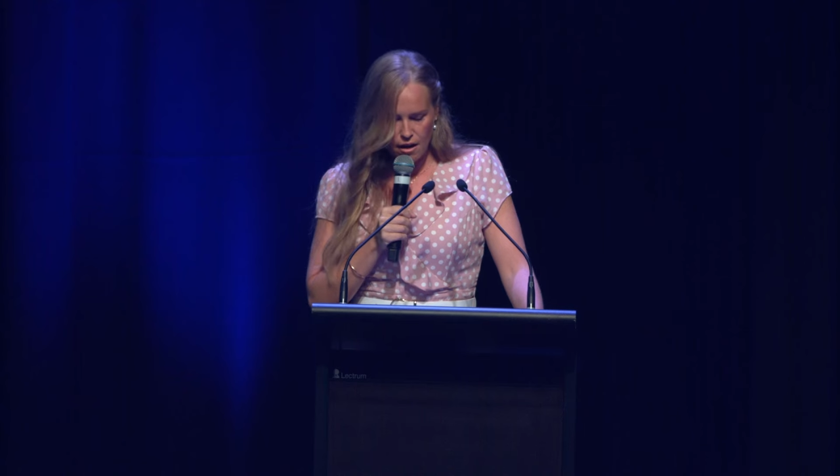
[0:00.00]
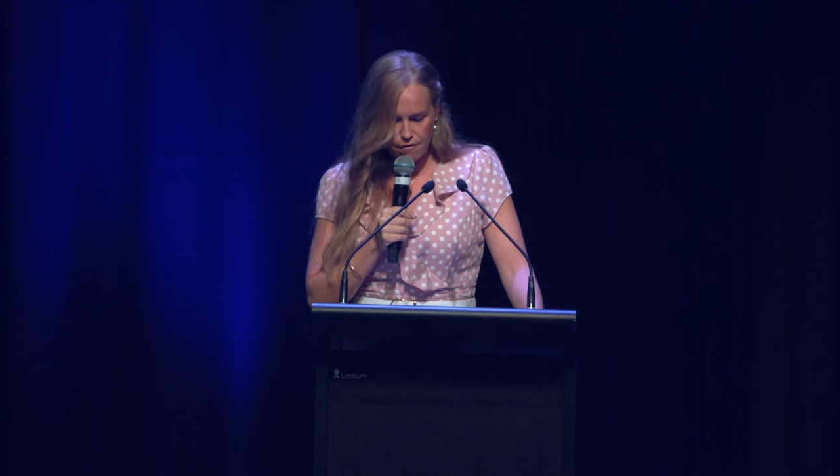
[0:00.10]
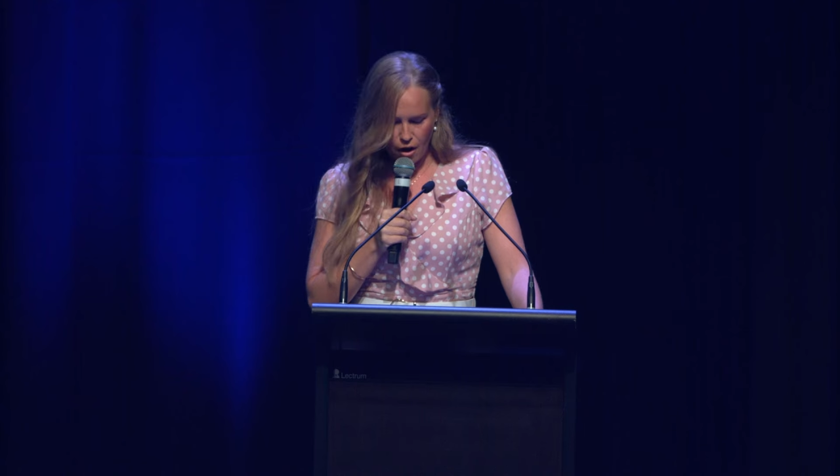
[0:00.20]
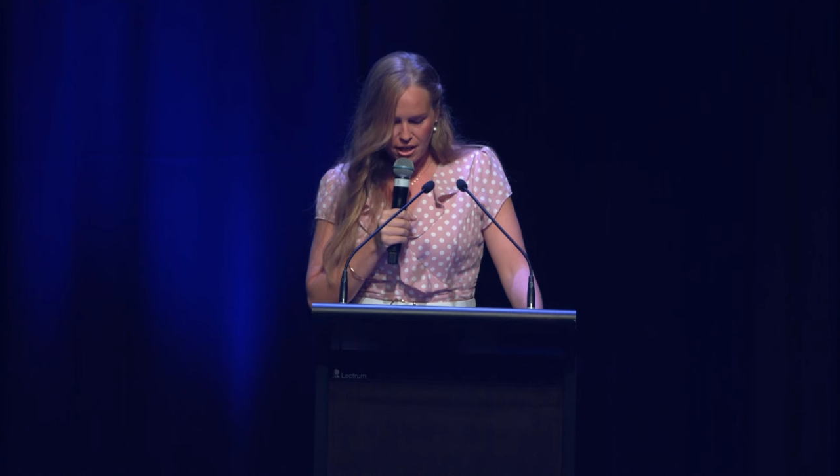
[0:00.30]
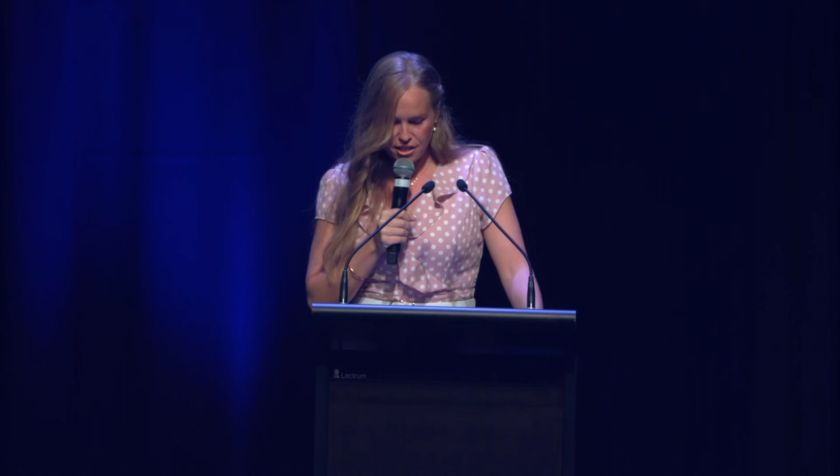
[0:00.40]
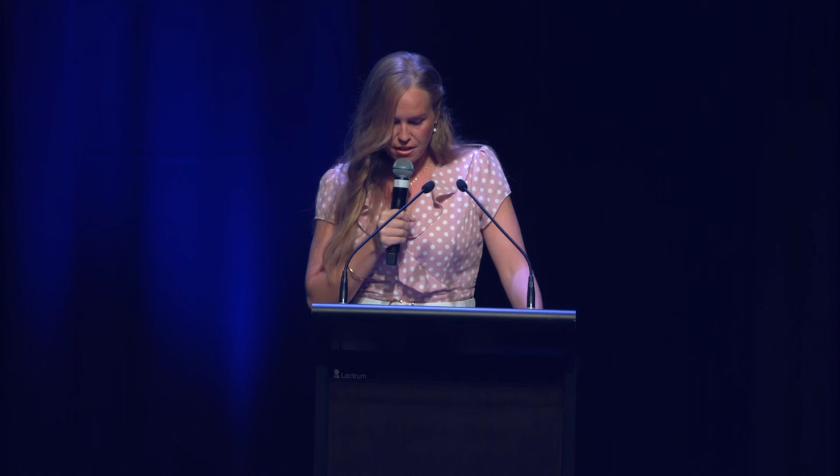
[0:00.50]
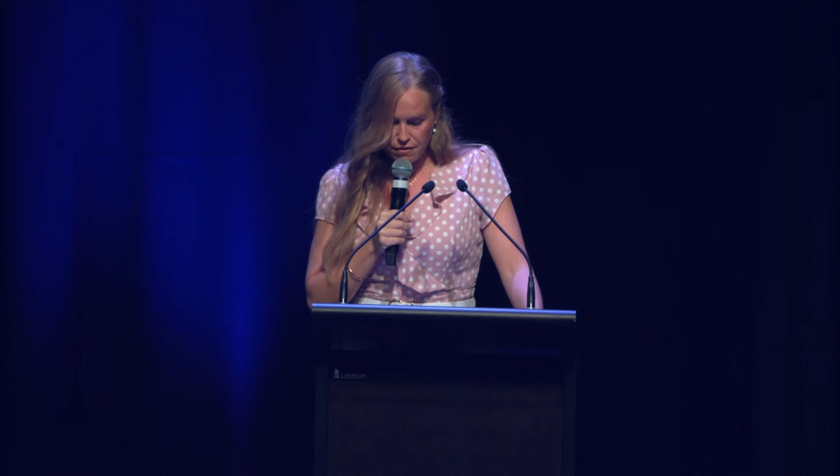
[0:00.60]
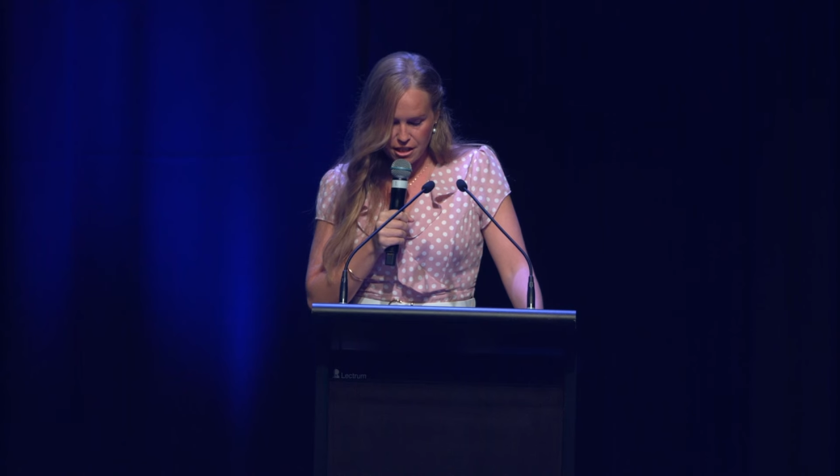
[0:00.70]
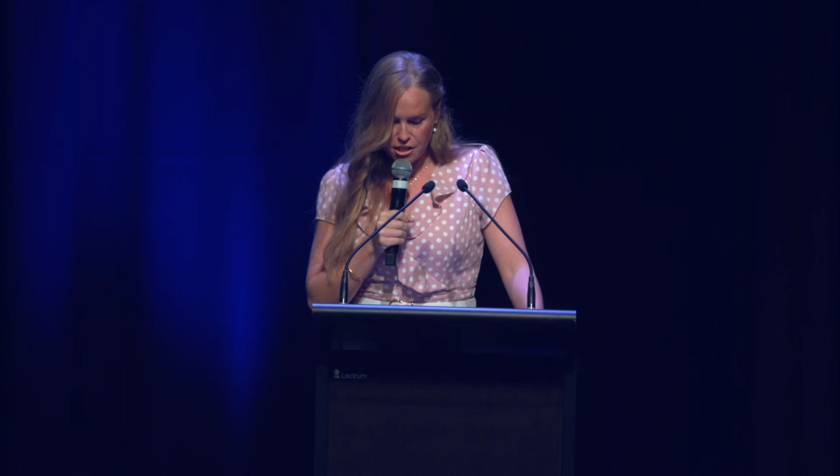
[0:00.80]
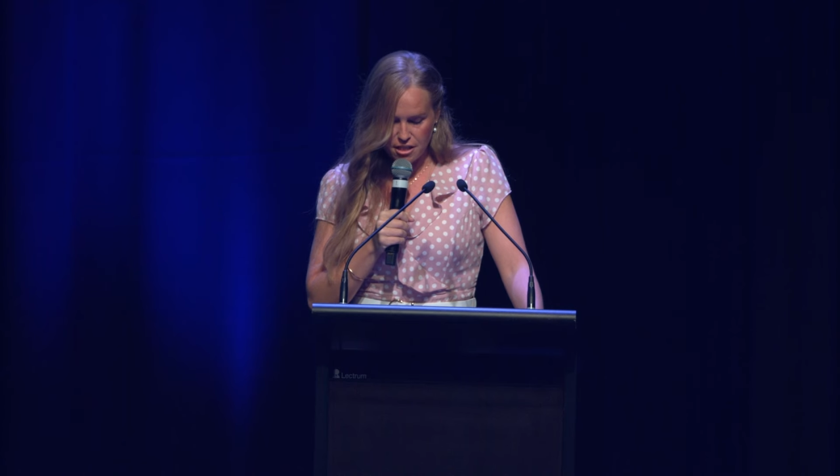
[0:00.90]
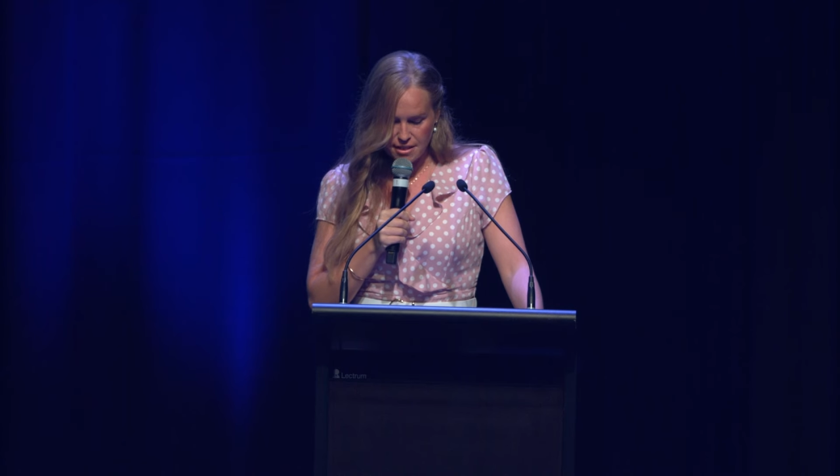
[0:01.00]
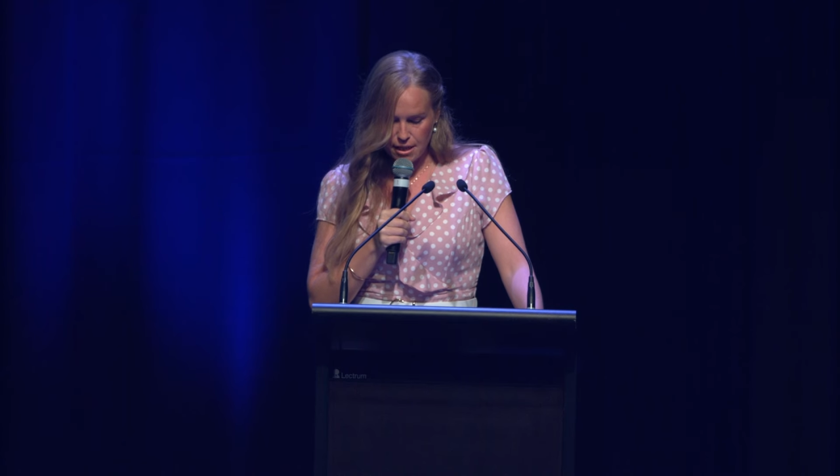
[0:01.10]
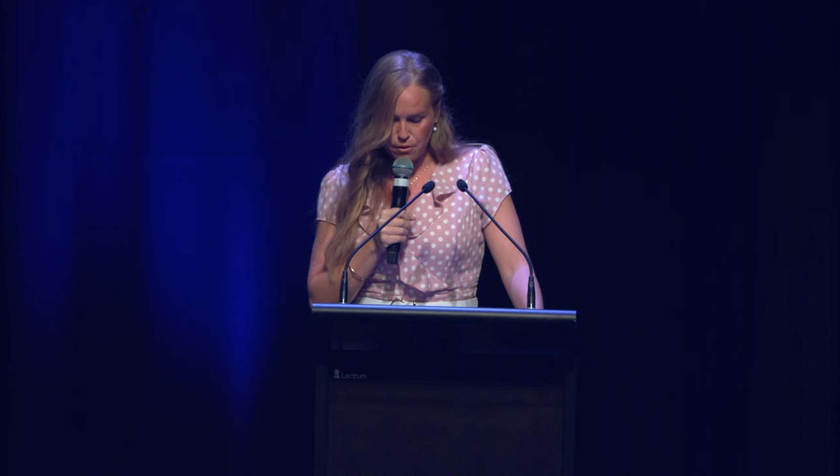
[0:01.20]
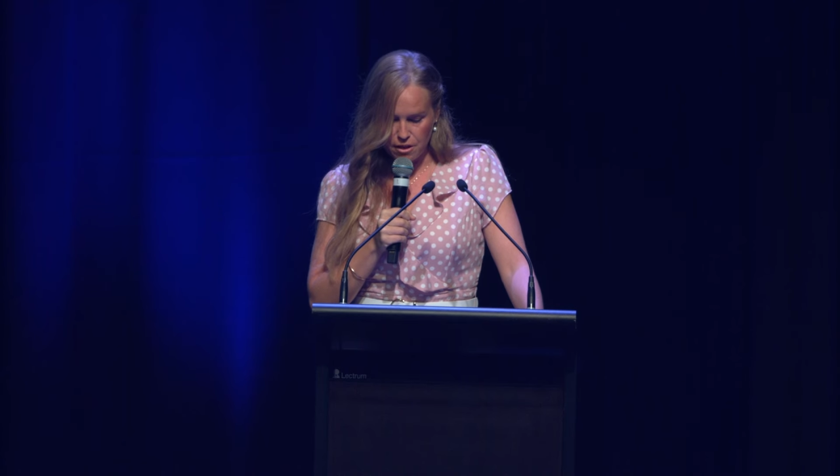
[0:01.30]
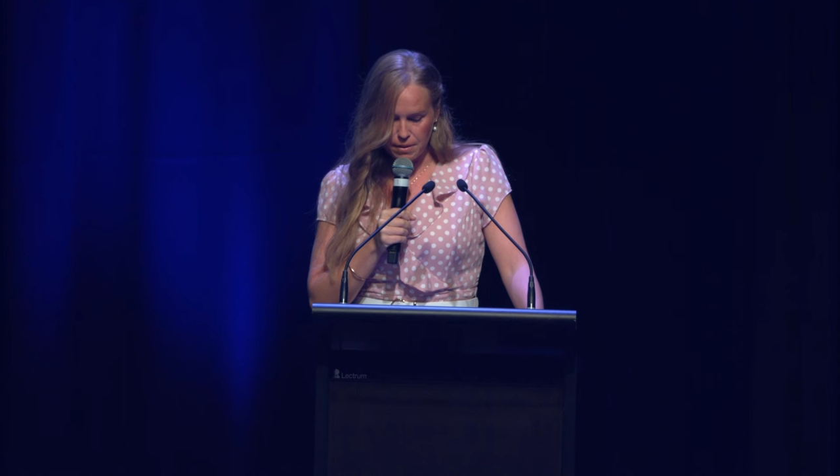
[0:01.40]
Find your conviction and stick
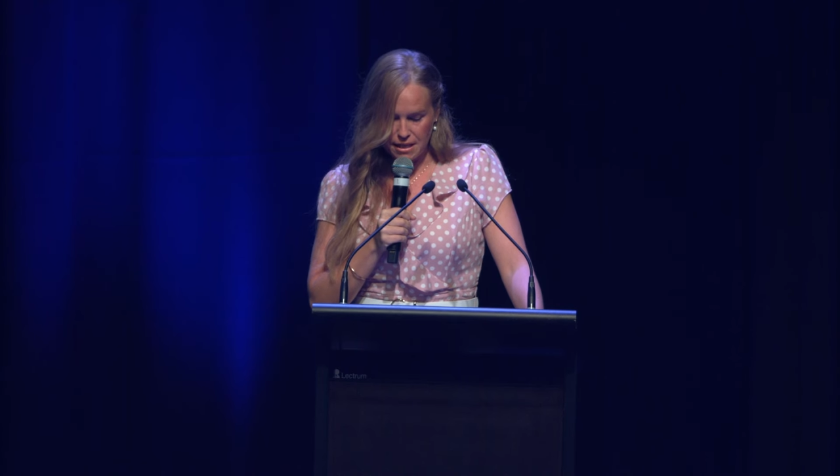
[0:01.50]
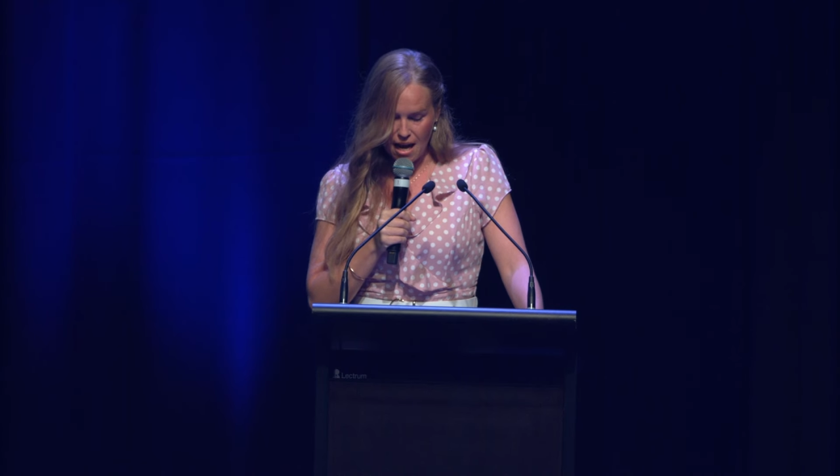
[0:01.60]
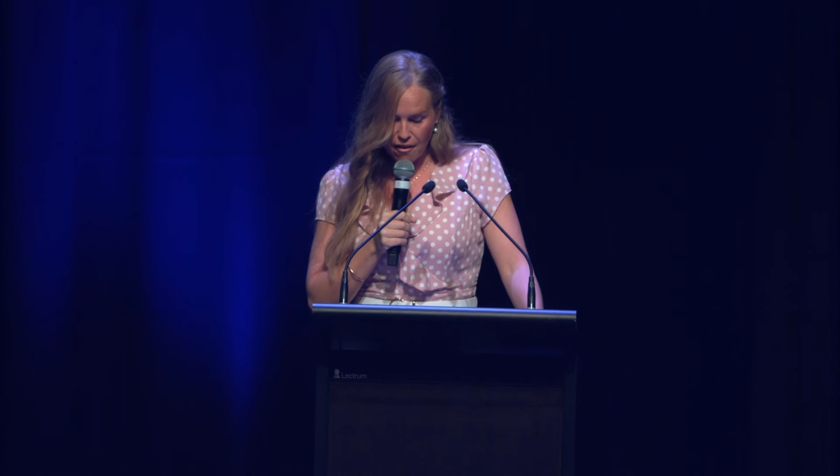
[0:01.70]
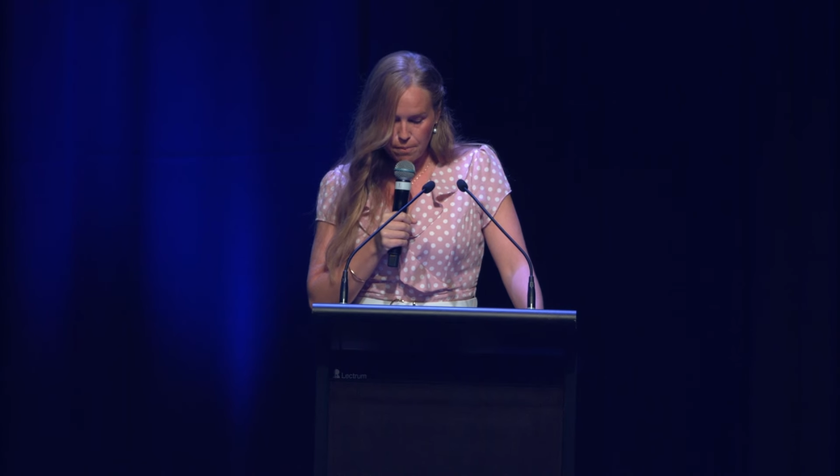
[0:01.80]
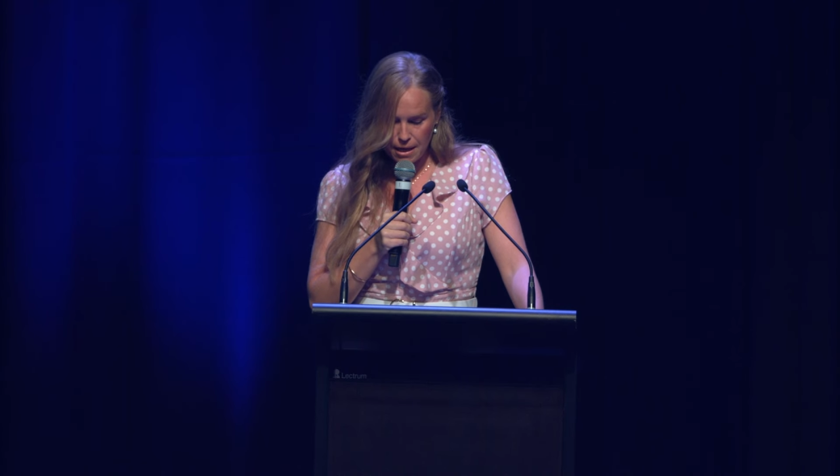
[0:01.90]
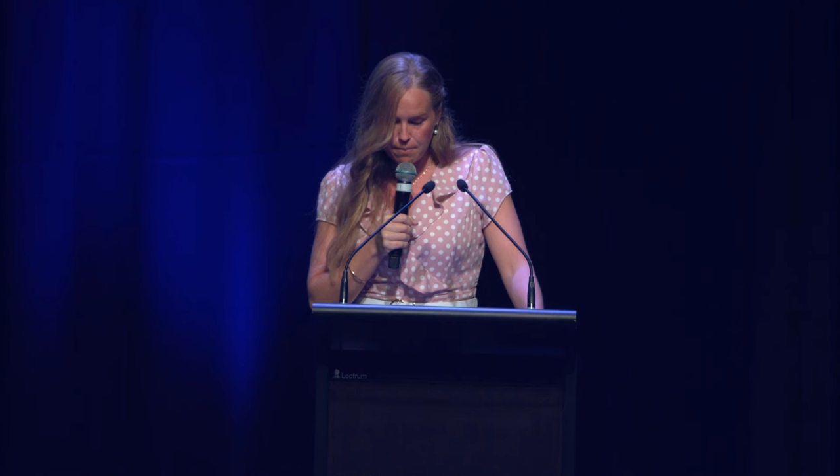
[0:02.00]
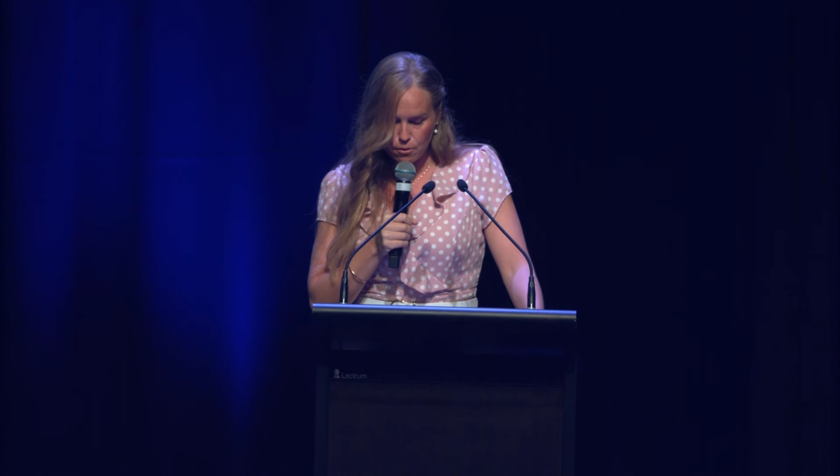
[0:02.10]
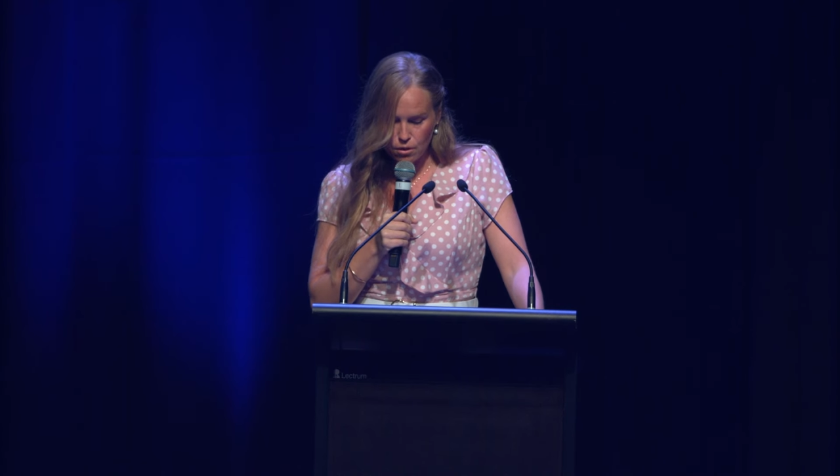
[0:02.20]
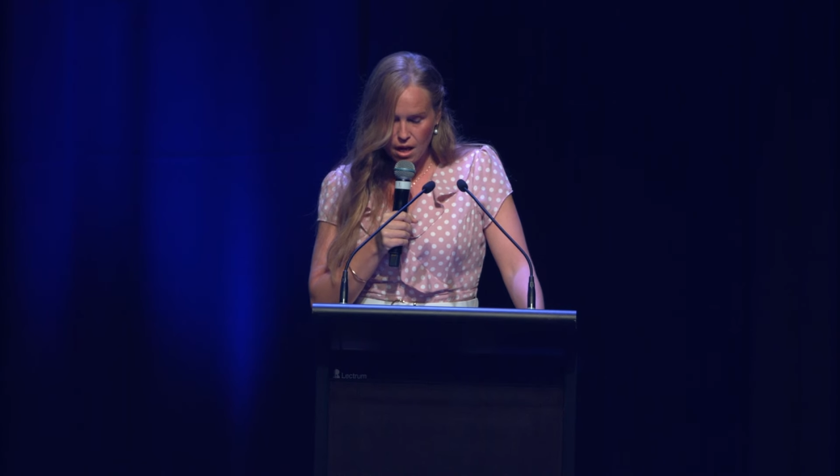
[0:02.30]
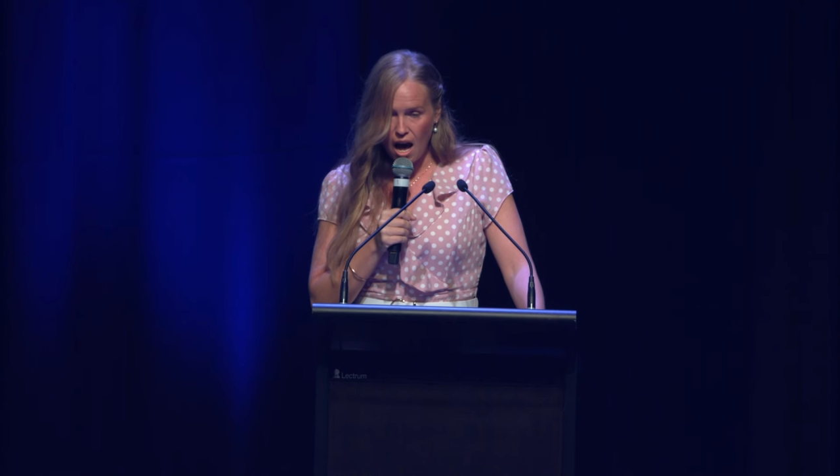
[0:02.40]
with it because other people